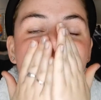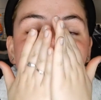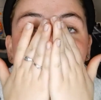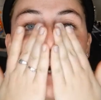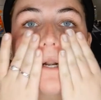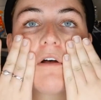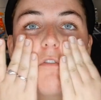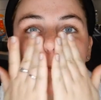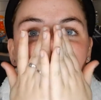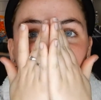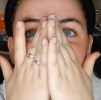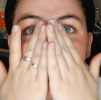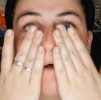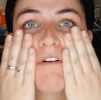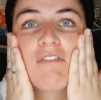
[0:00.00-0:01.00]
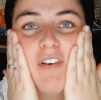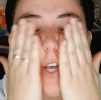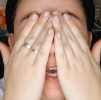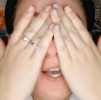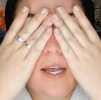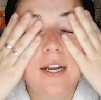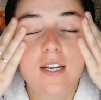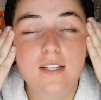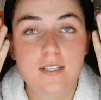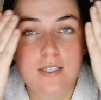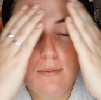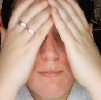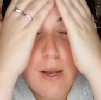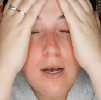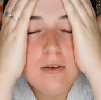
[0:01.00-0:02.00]
And I've been loving it, and it
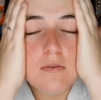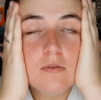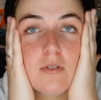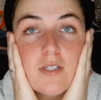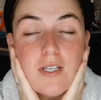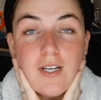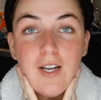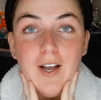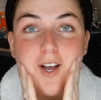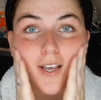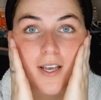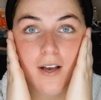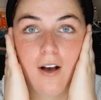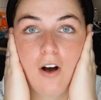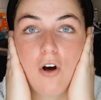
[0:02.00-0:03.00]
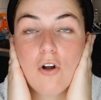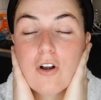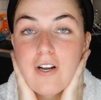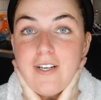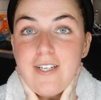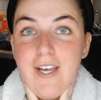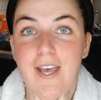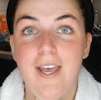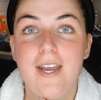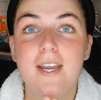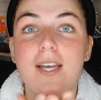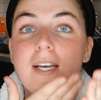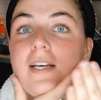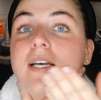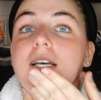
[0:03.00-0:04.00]
smells like a holiday.